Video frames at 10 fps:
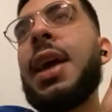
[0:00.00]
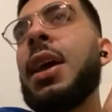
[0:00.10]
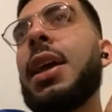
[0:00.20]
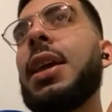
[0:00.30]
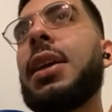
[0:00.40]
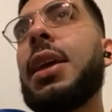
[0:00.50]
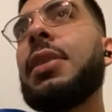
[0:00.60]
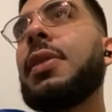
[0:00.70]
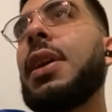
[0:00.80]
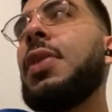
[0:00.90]
he can't.
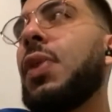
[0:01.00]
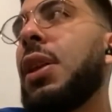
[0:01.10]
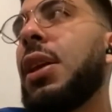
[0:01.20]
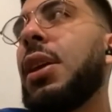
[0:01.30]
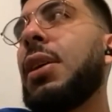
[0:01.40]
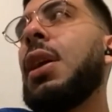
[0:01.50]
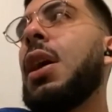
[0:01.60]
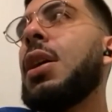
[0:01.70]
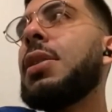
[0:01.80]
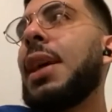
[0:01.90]
He
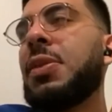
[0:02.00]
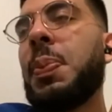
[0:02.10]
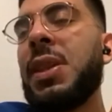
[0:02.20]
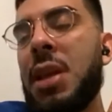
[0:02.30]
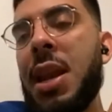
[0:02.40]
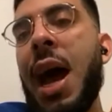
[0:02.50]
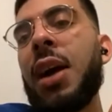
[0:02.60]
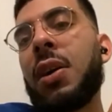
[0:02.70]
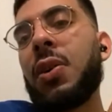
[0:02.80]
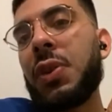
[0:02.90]
really. That's
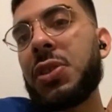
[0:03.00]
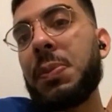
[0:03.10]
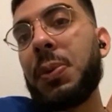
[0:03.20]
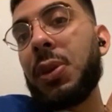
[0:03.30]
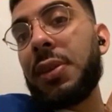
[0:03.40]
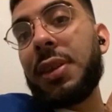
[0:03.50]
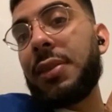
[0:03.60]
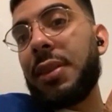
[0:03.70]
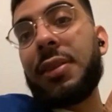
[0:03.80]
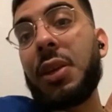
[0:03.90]
been the knock on Christian
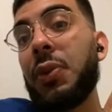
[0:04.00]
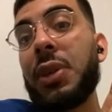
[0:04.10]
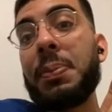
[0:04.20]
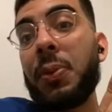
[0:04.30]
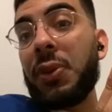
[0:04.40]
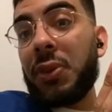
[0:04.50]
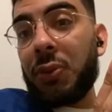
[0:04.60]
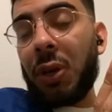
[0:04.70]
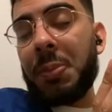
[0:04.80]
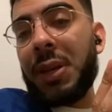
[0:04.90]
Pulisic since he was
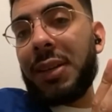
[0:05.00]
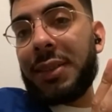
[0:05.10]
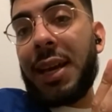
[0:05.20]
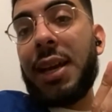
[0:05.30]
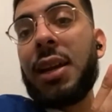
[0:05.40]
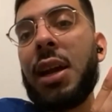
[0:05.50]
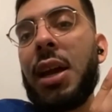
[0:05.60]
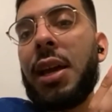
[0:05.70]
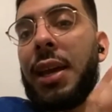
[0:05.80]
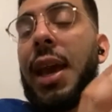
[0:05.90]
at Borussia Dortmund is
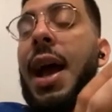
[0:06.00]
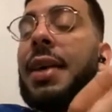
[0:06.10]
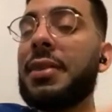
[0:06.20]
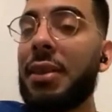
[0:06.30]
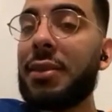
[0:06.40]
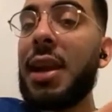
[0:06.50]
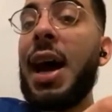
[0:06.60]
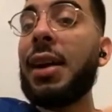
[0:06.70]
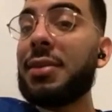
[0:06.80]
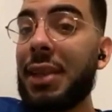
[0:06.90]
that he
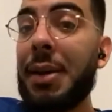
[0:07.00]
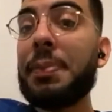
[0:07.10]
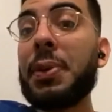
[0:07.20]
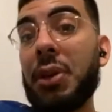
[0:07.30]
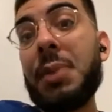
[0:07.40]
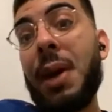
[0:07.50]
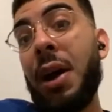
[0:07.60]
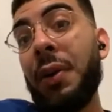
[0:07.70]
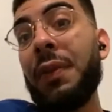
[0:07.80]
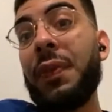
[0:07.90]
has these knocks that
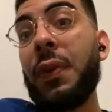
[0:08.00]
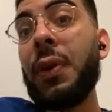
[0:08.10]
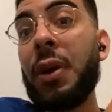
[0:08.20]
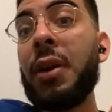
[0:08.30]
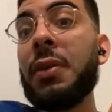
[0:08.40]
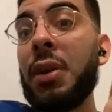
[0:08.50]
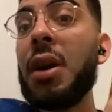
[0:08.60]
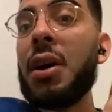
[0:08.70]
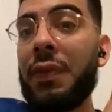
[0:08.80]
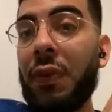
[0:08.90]
pull him out
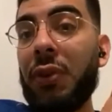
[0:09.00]
for